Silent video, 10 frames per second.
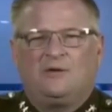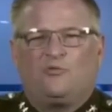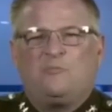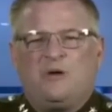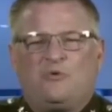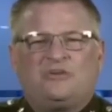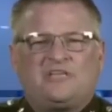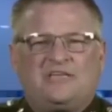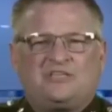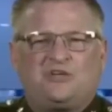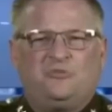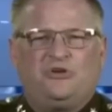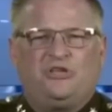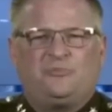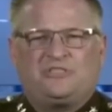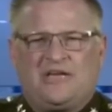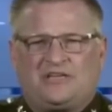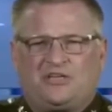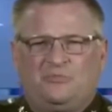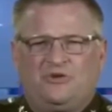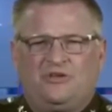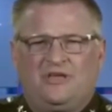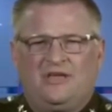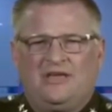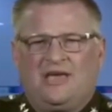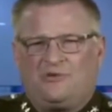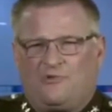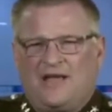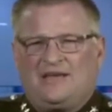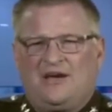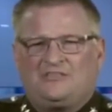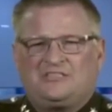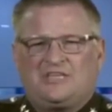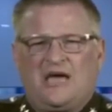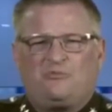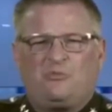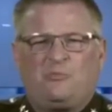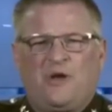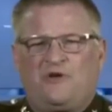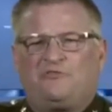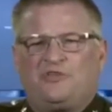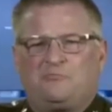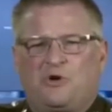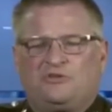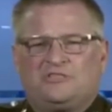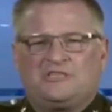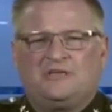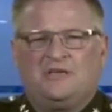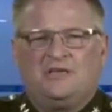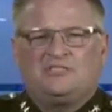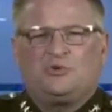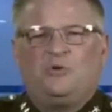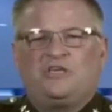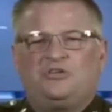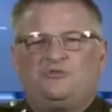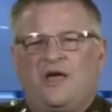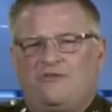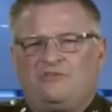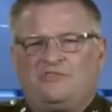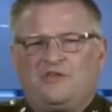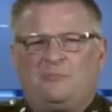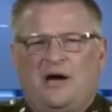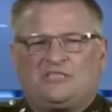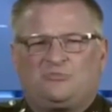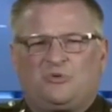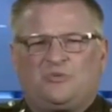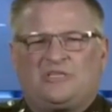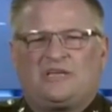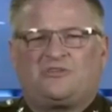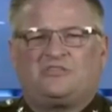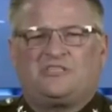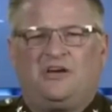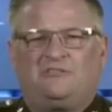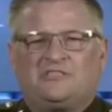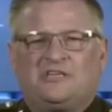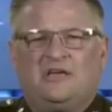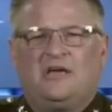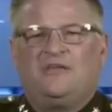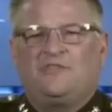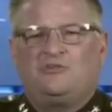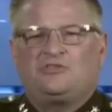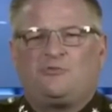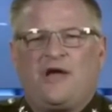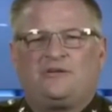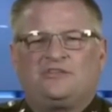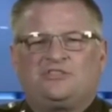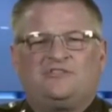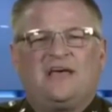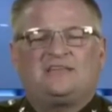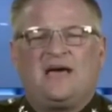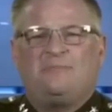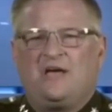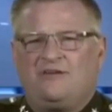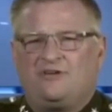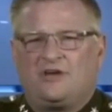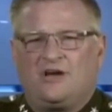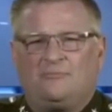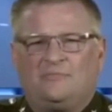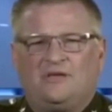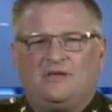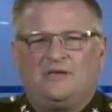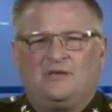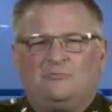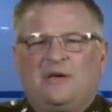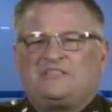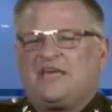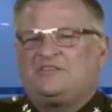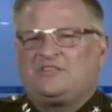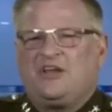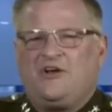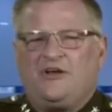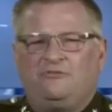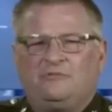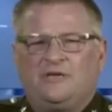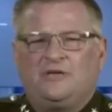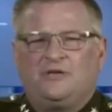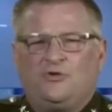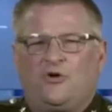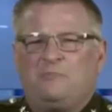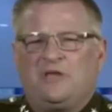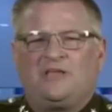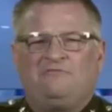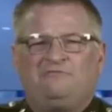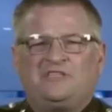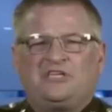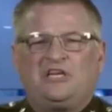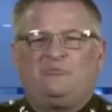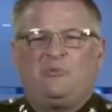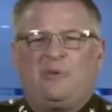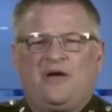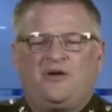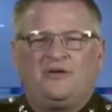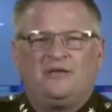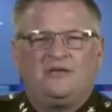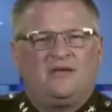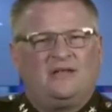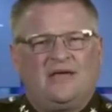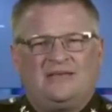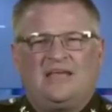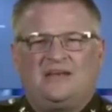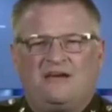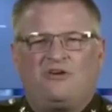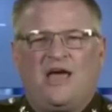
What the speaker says: Remember, it takes a community to protect a community, and right now is the time to prepare for the emergency so we can do everything possible to protect ourselves and those around us should that time ever come. Best case scenario, you are mentally and physically prepared, and that day never